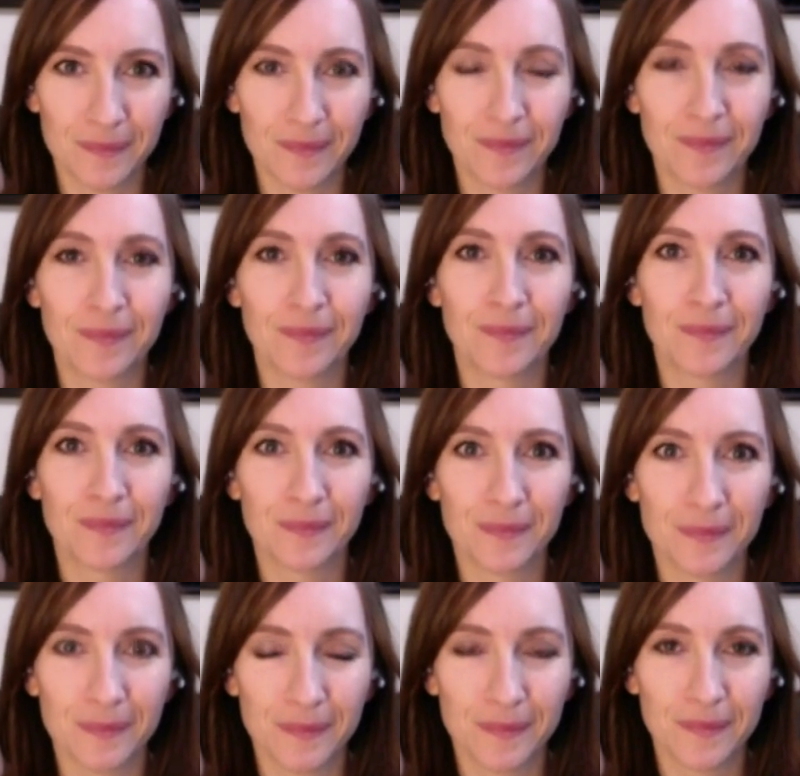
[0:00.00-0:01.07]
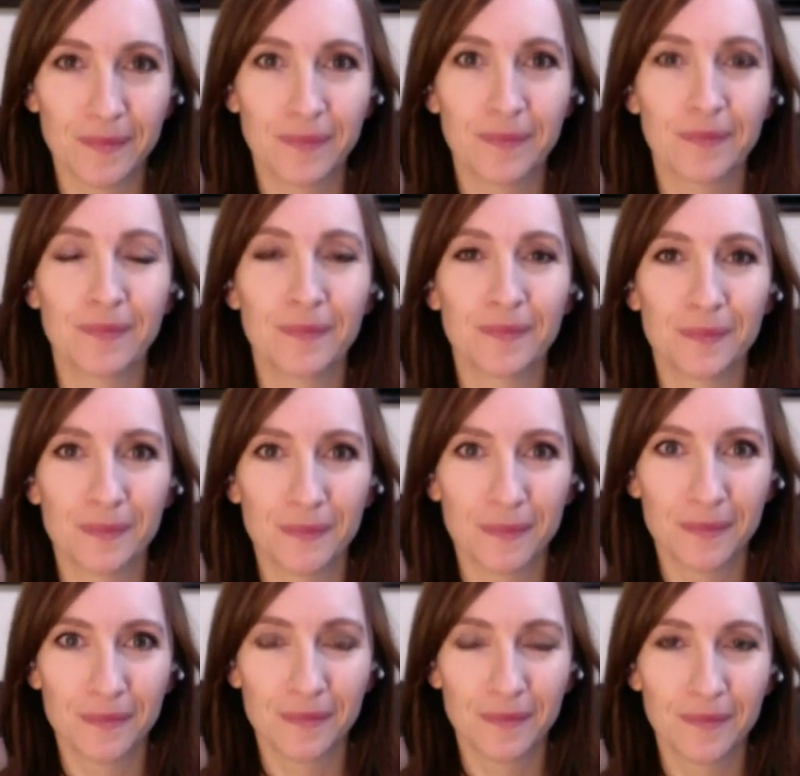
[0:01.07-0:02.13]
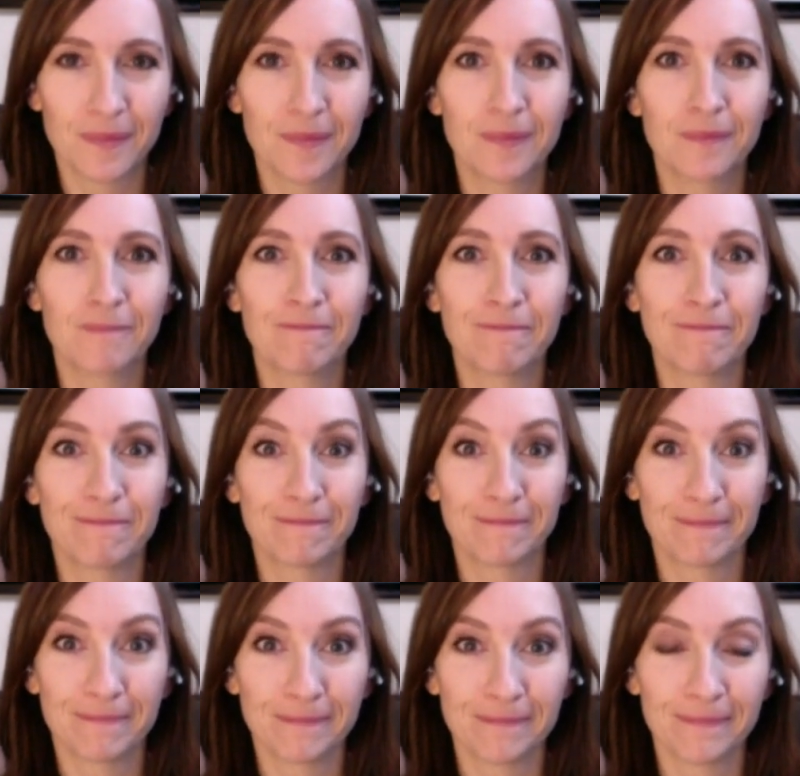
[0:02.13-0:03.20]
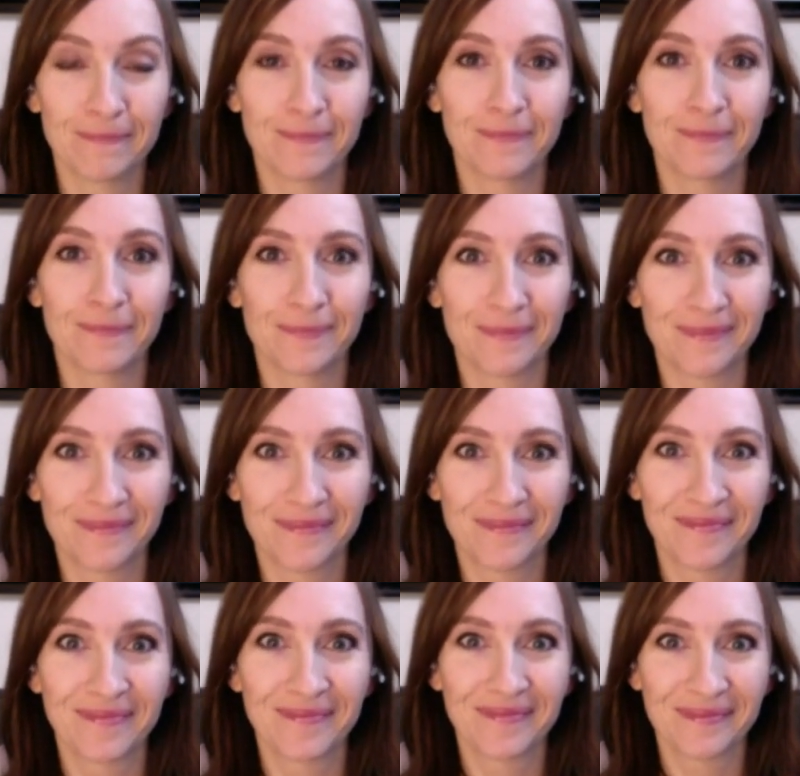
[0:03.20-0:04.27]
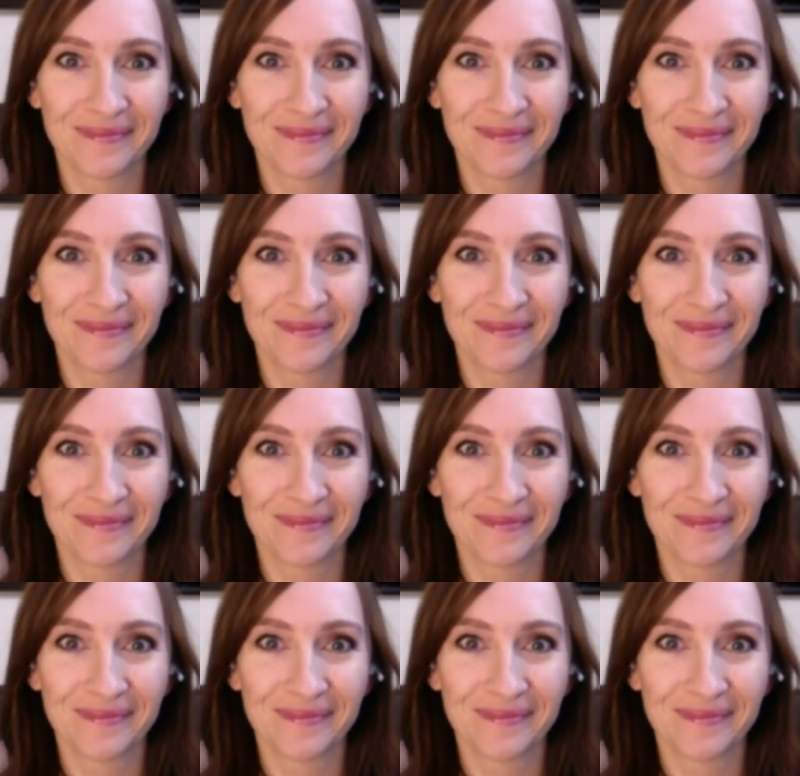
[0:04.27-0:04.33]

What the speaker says: (not speaking)